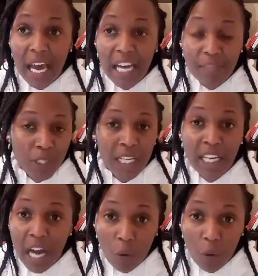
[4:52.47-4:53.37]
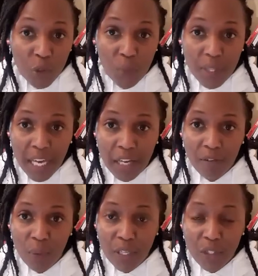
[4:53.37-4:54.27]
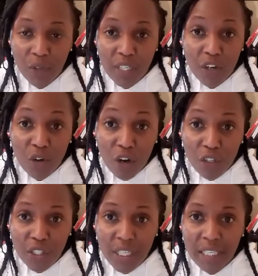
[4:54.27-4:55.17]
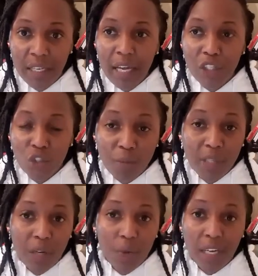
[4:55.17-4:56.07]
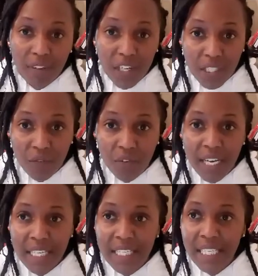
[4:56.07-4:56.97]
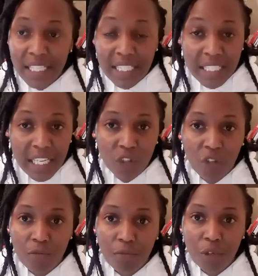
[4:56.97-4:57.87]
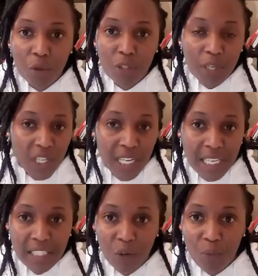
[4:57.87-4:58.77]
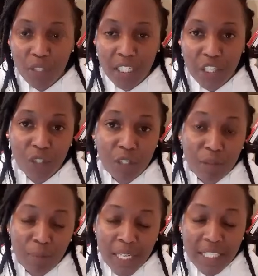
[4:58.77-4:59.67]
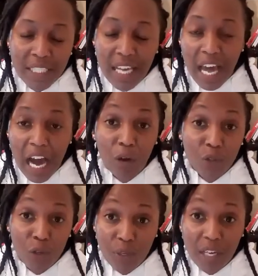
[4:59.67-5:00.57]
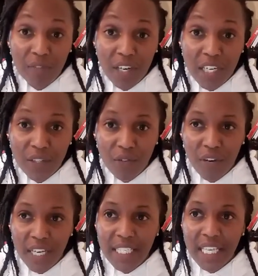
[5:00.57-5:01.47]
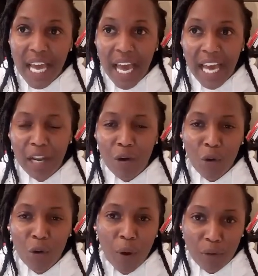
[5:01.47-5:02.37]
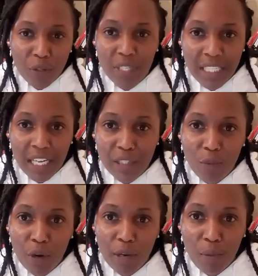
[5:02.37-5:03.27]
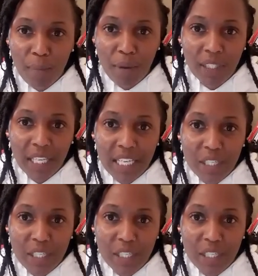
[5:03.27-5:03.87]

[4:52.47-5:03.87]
especially now also with the influence of technology. Jobs are looking very different. Skill sets of specialists in the communication space also looking very different. And I know we're going to discuss more and more about that